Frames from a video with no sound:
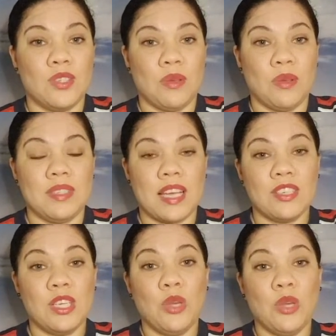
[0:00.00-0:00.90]
So it's
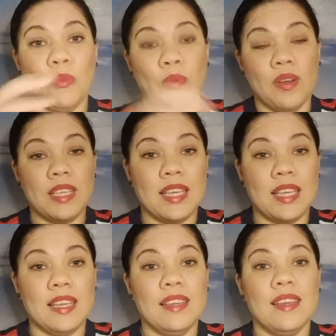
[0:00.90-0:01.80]
actually your
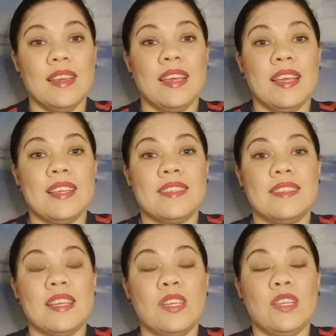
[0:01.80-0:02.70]
body
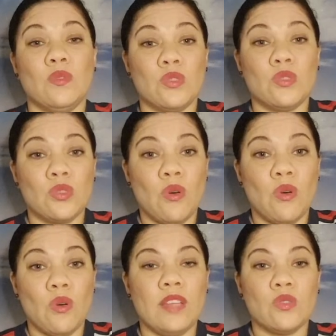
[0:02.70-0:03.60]
is in your soul,
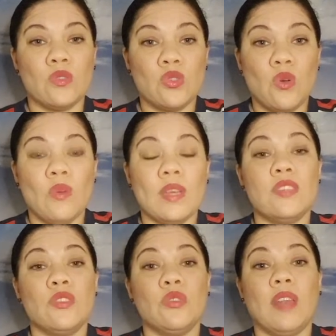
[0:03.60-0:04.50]
and your soul
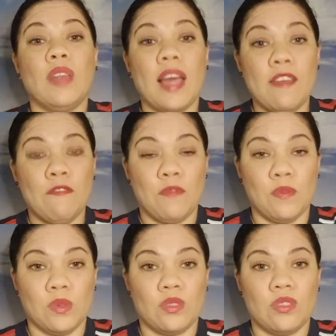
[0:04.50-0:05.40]
is your life
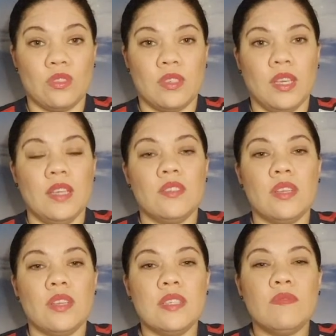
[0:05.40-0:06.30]
force. So
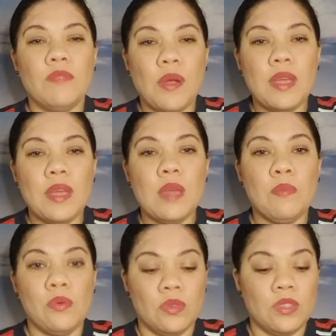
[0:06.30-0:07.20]
it is very
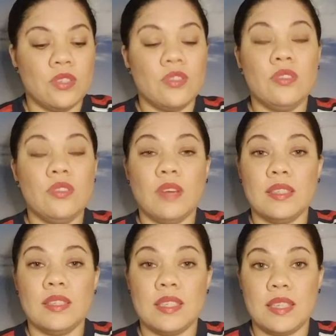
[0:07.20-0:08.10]
important to
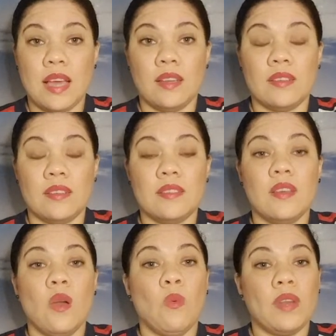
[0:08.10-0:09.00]
understand
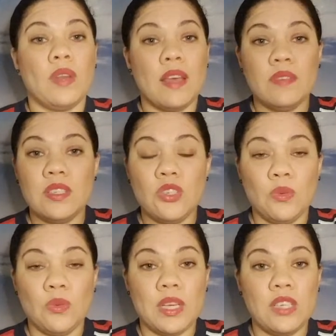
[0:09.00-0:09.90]
whatever
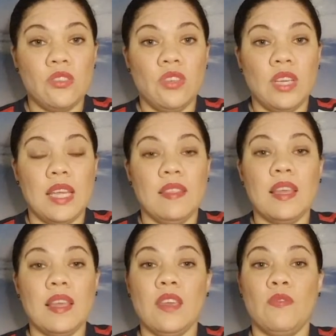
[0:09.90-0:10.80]
situation you're in
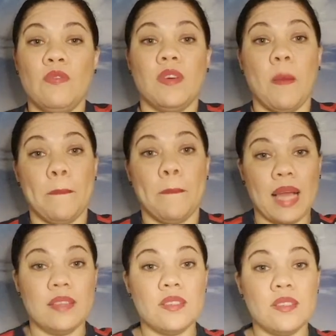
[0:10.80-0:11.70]
that you feel
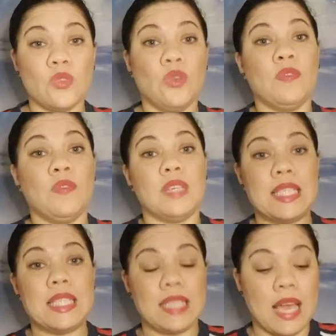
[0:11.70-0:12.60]
unbalanced or you feel
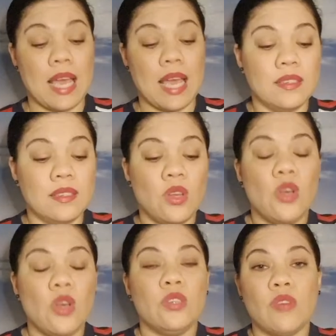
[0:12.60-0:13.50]
it's stagnant.
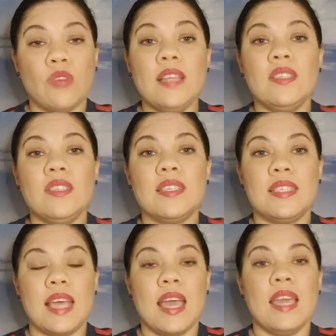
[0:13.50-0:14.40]
Try to
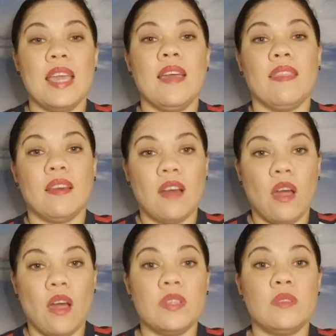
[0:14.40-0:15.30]
stay in the
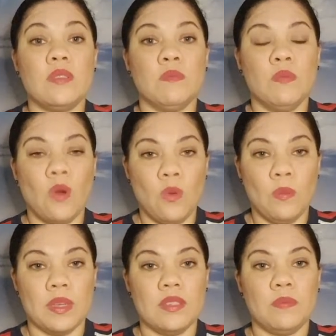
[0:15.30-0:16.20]
current
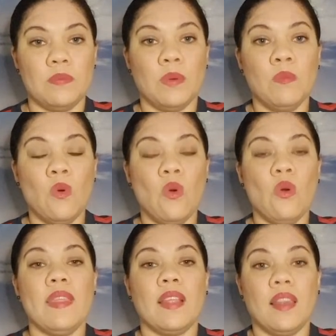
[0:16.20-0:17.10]
moment, but more
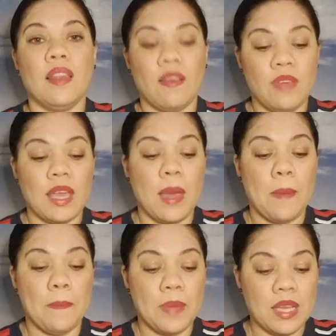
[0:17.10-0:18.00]
in the loving
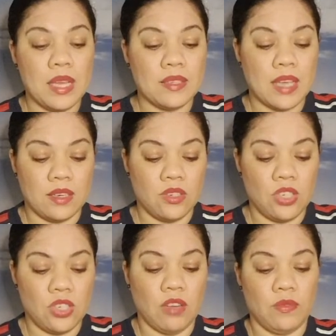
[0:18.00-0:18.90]
and peace
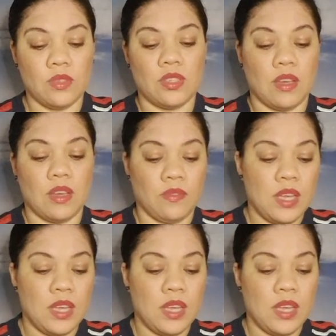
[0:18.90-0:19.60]
energy of yourself.